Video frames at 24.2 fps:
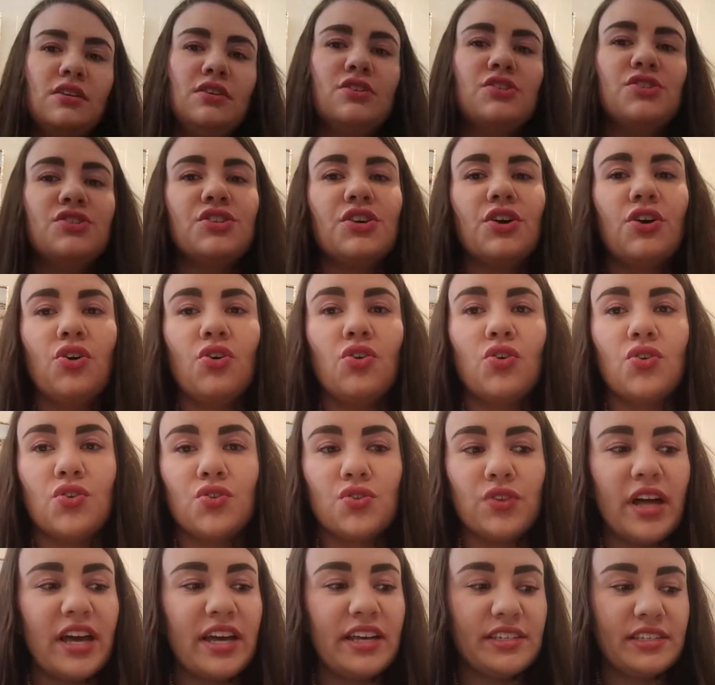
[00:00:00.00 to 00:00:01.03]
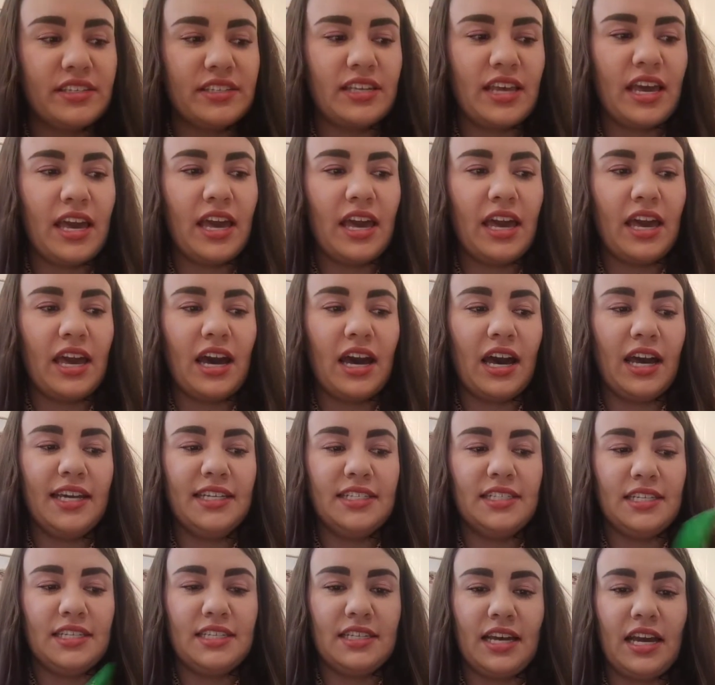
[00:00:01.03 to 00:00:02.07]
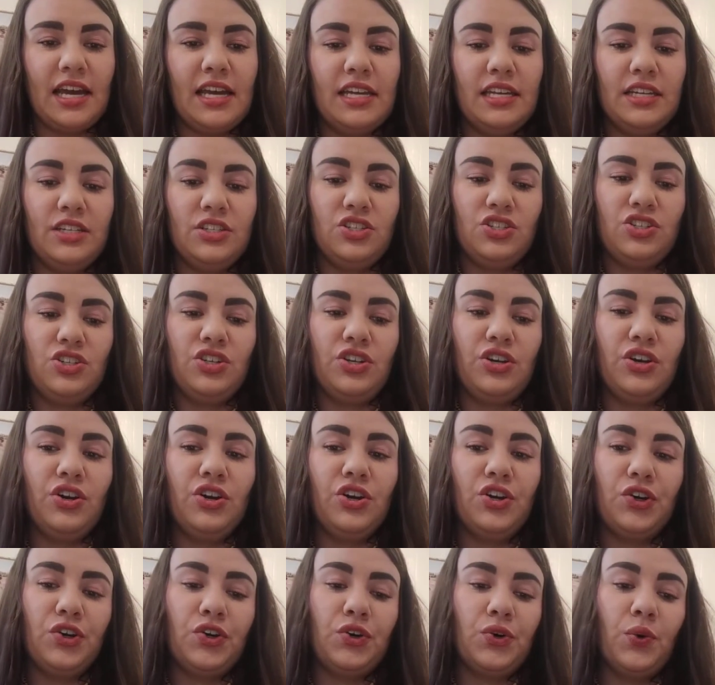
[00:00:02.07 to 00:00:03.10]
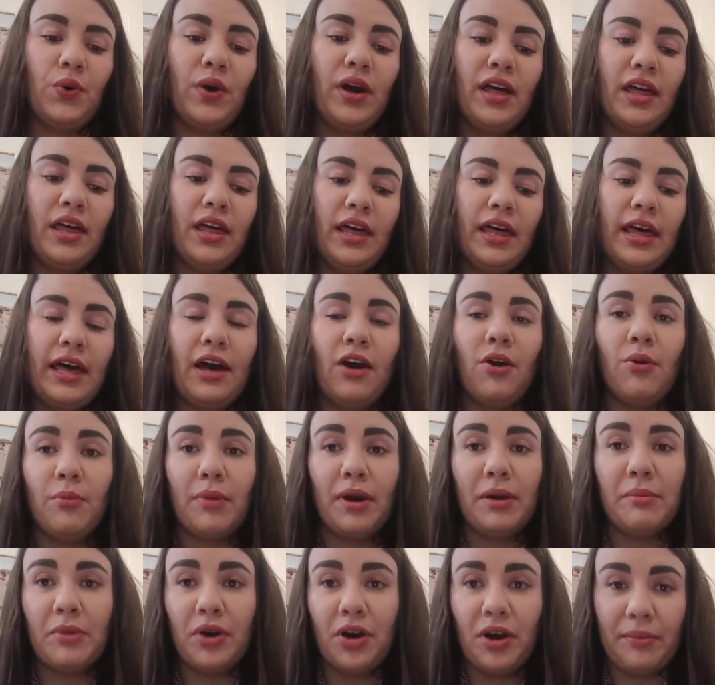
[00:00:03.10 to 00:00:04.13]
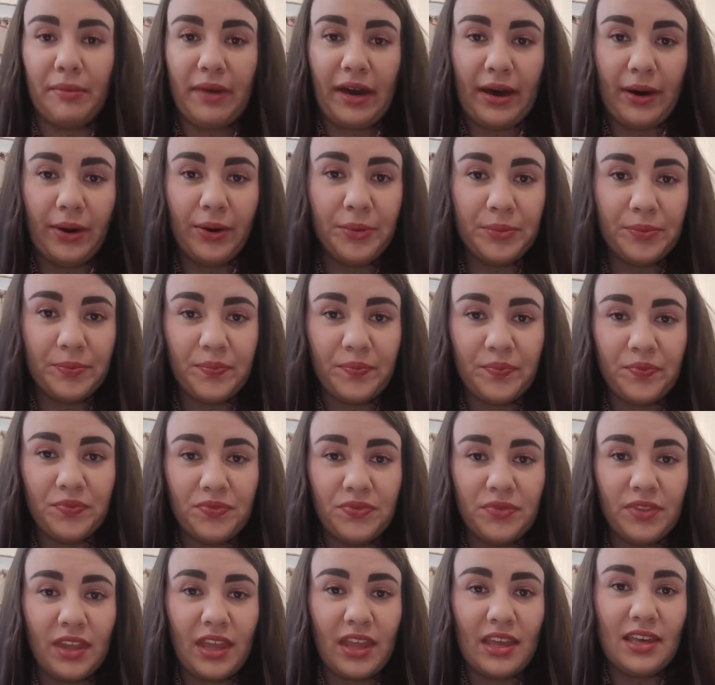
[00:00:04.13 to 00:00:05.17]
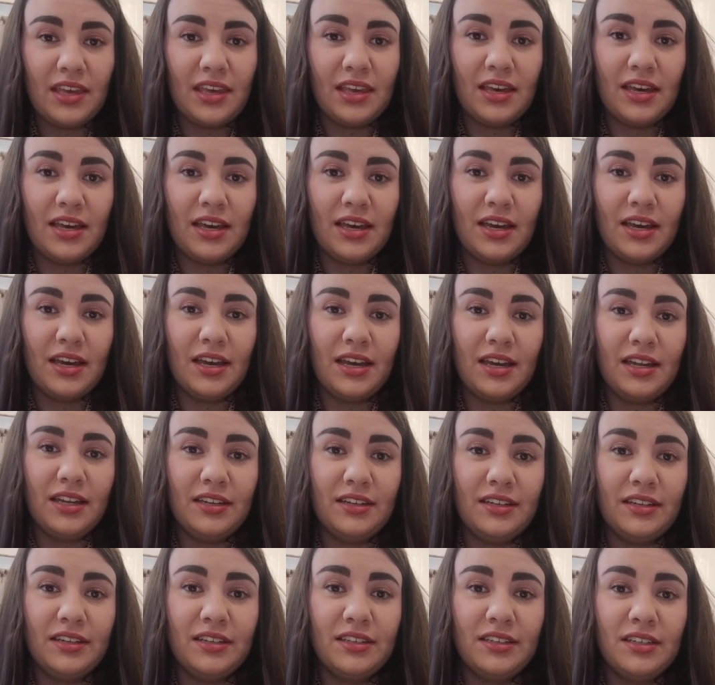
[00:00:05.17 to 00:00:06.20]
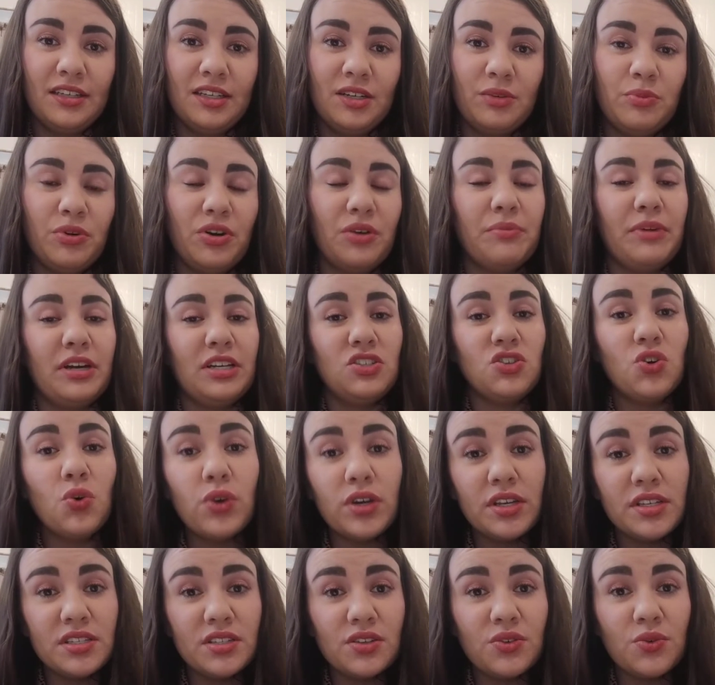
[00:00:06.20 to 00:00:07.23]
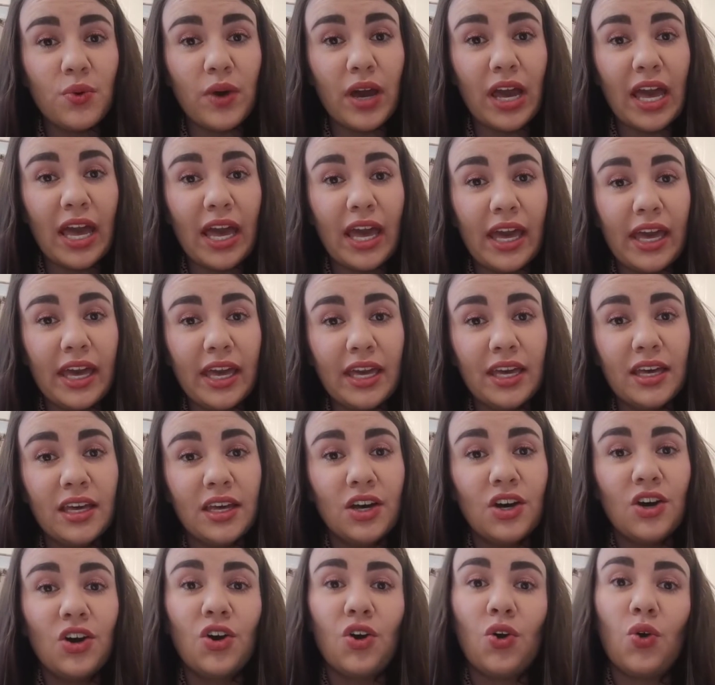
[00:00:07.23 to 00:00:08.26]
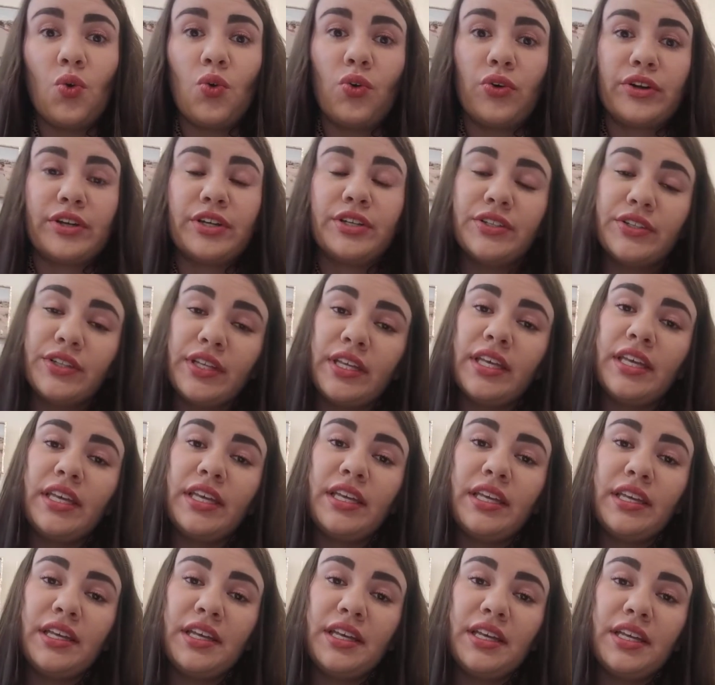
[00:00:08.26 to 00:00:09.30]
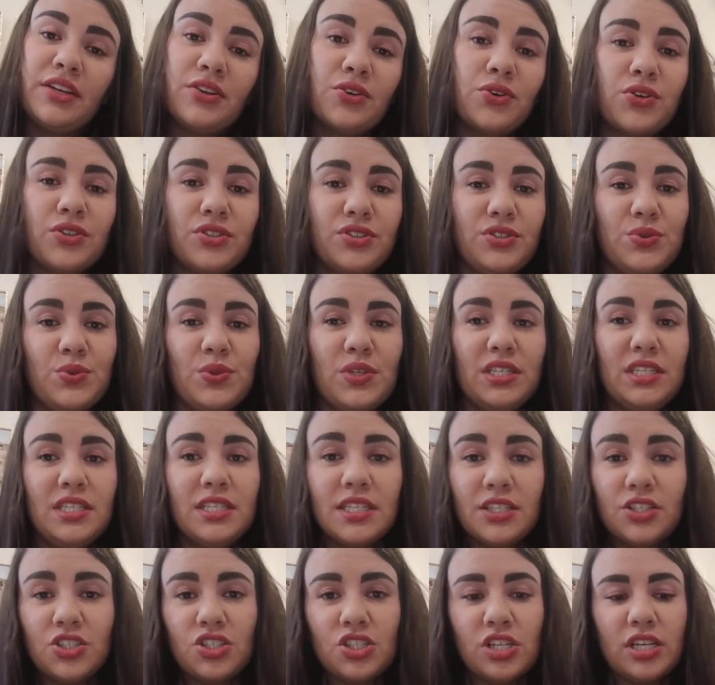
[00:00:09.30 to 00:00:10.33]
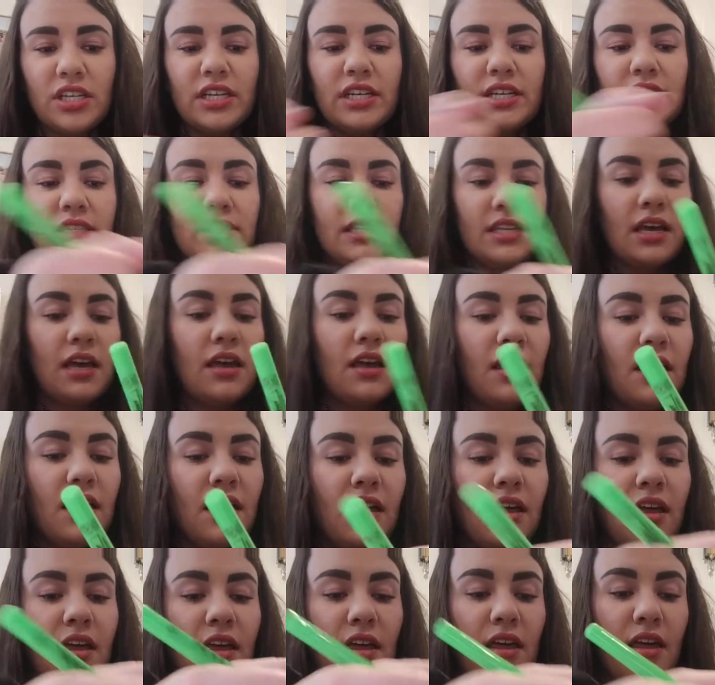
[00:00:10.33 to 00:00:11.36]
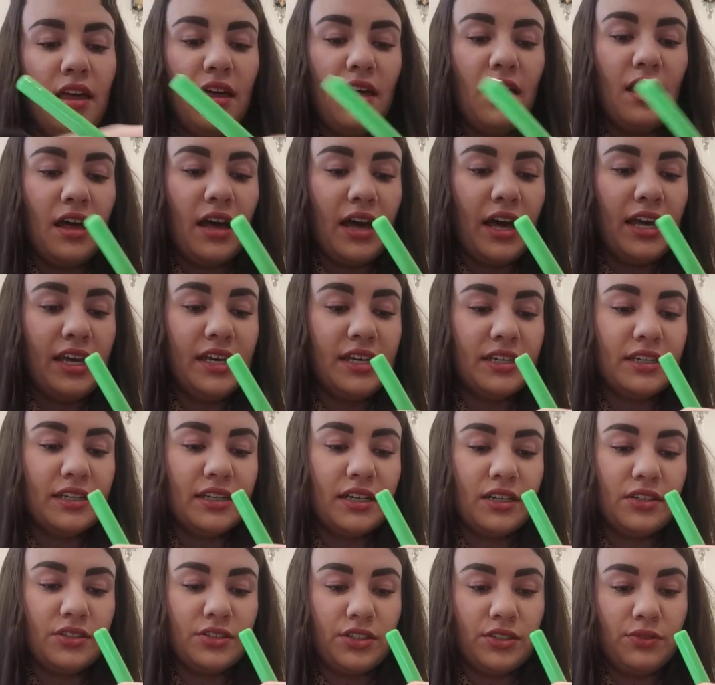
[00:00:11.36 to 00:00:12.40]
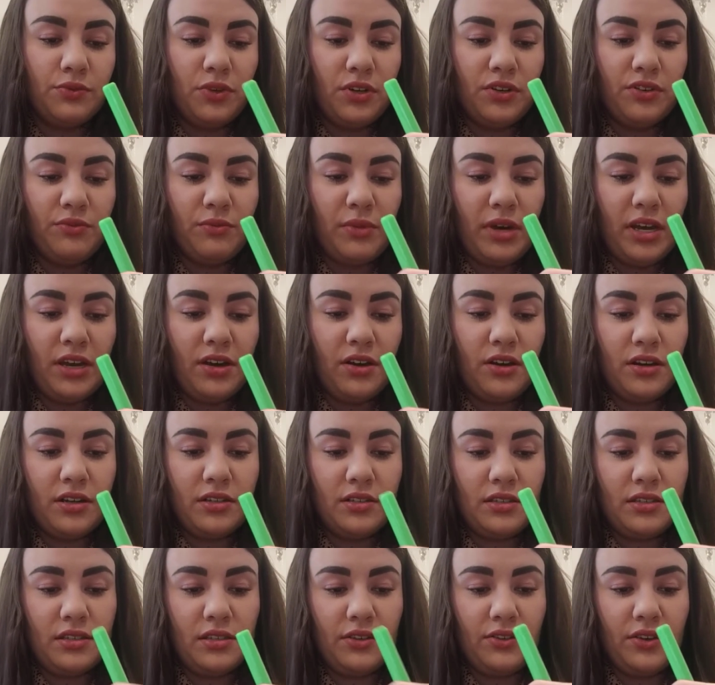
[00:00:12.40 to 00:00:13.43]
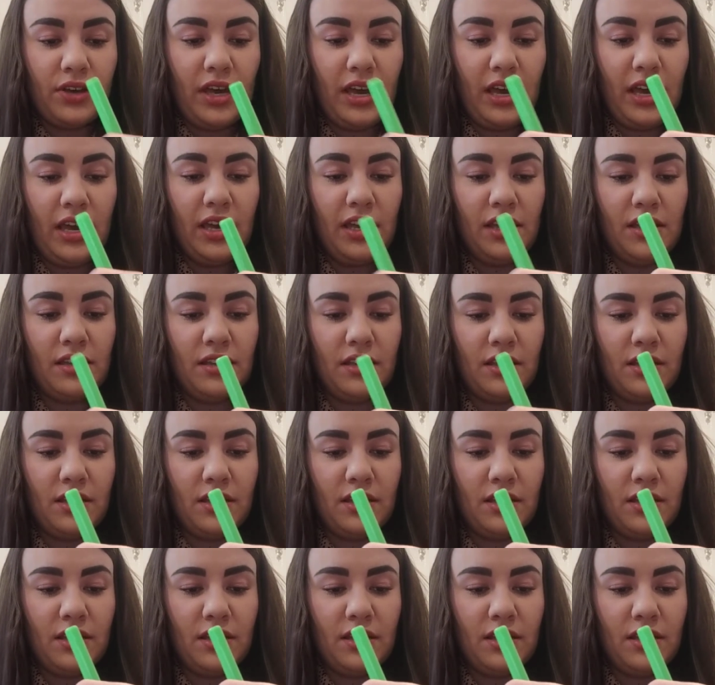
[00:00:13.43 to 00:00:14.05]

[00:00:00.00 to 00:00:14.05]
So let's say I decided to help my mom out and put my toys away, or clean, or do the dishes. I could color in one of my hearts, okay?